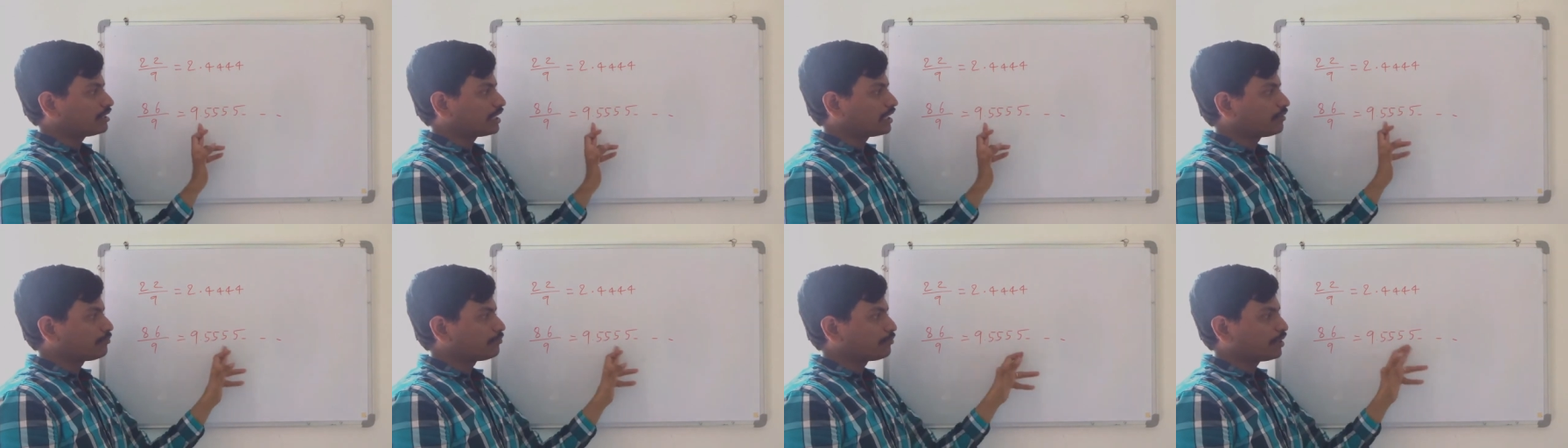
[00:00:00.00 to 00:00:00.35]

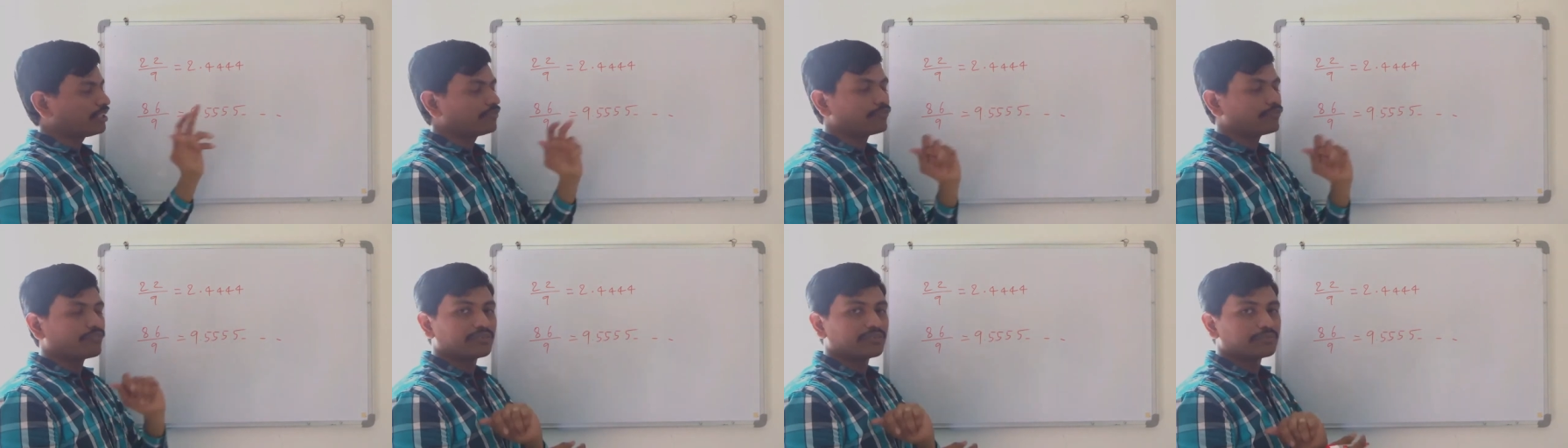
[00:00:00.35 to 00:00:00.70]
9.5
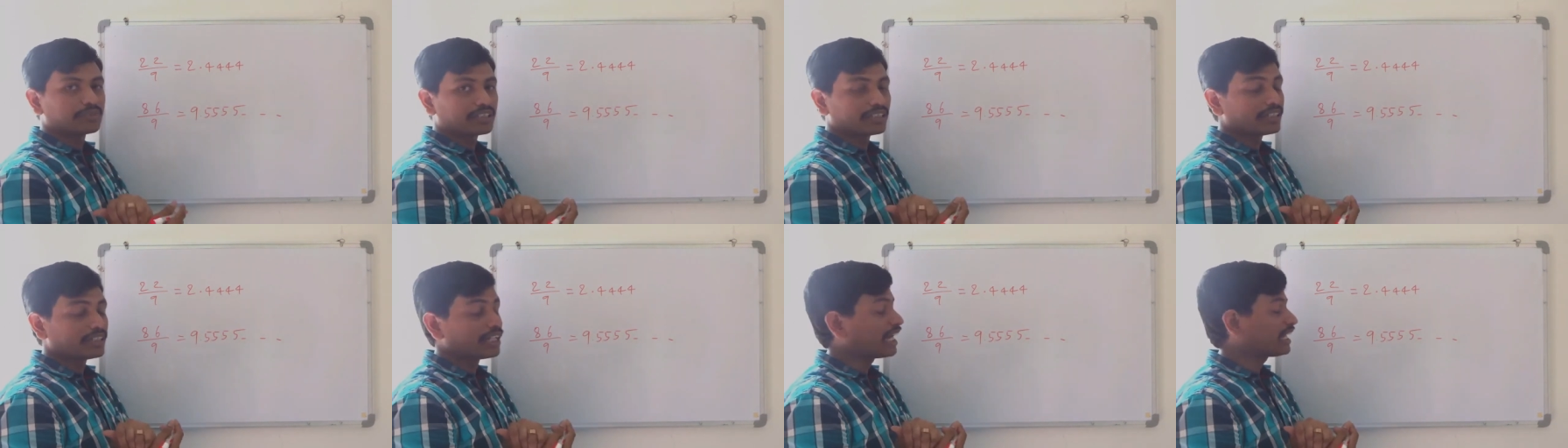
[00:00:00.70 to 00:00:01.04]

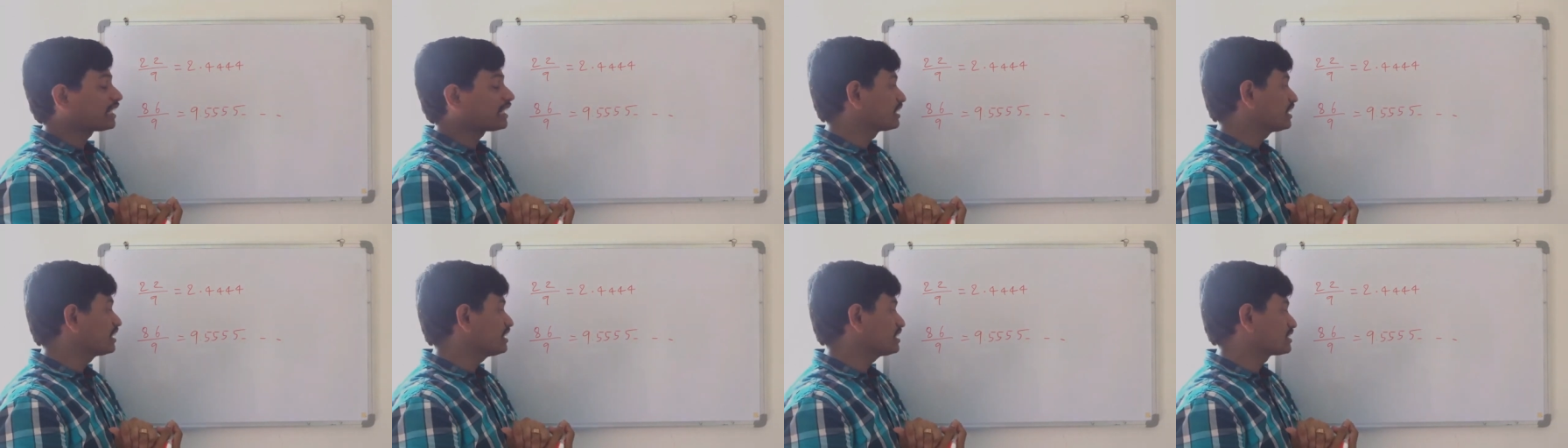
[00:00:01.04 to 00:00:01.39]
bar.
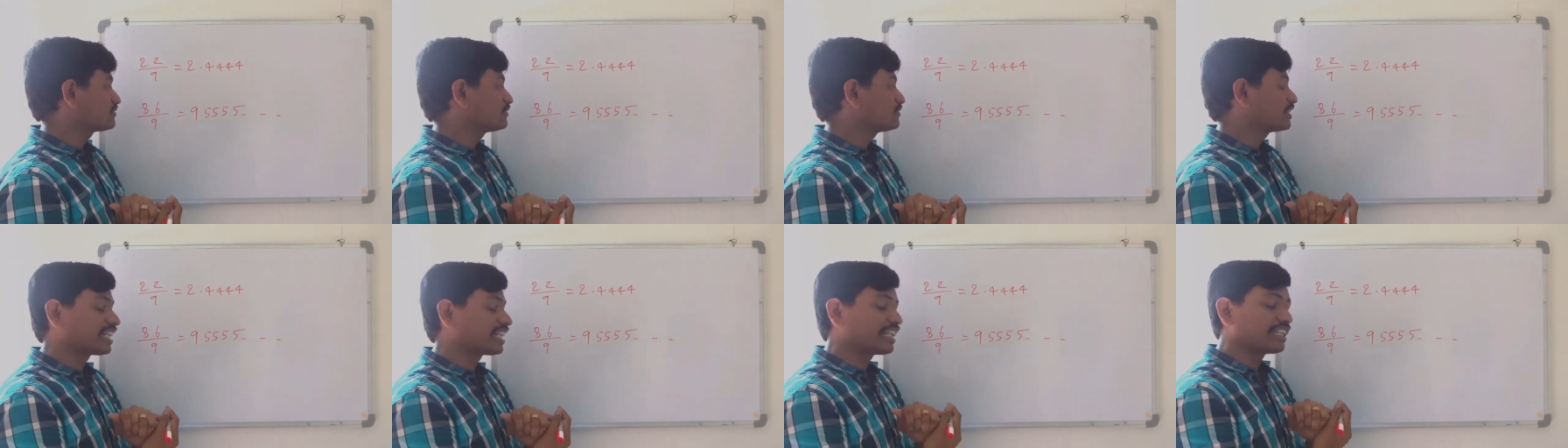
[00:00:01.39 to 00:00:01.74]
Like
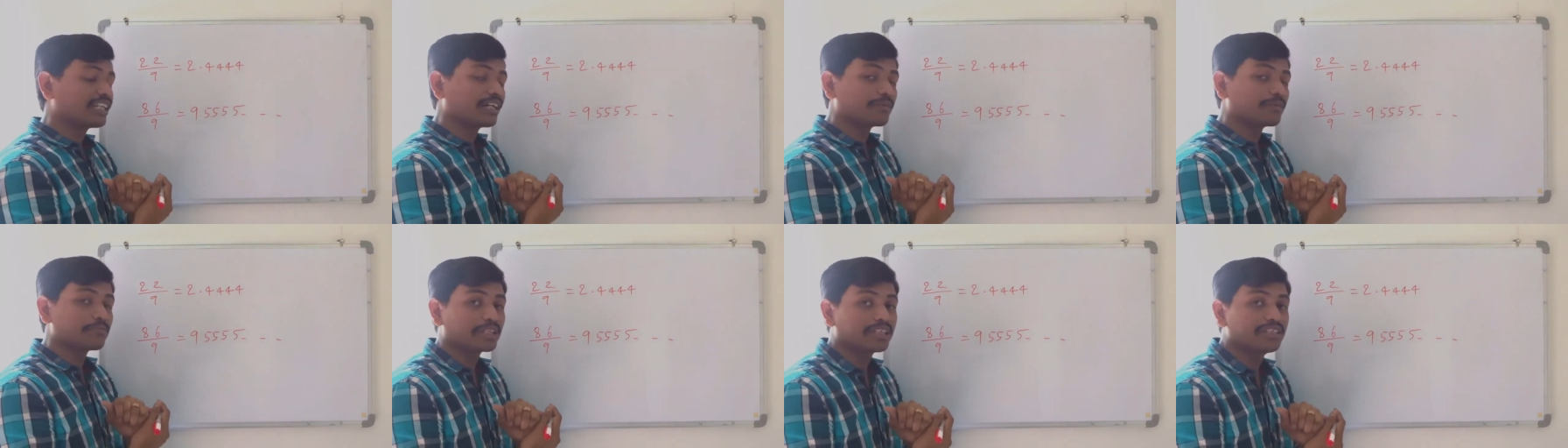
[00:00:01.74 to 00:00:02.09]
this we can
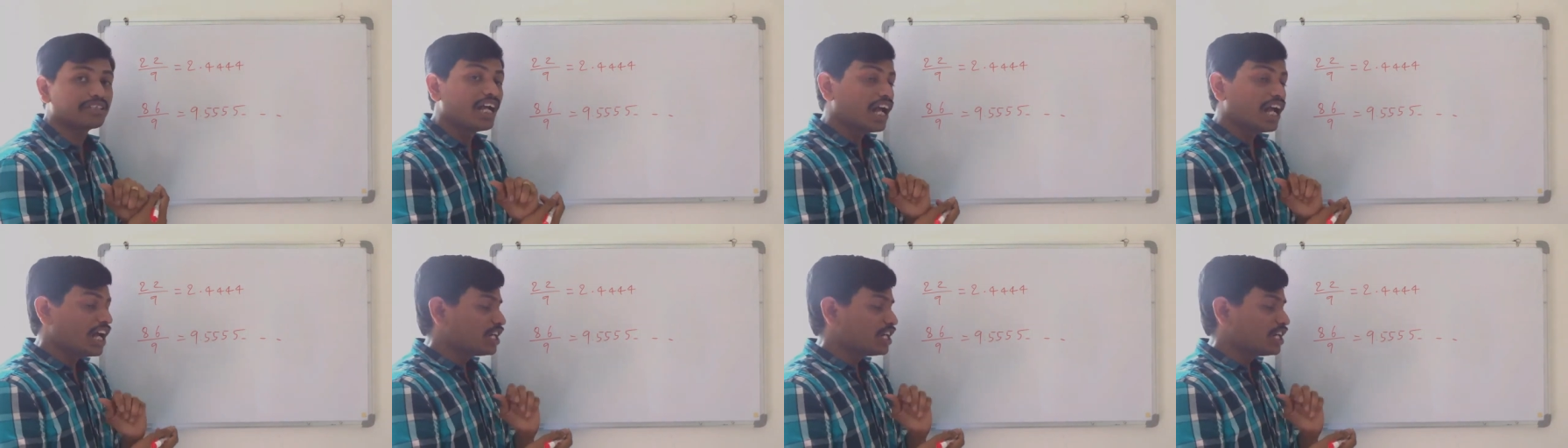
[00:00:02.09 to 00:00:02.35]
apply.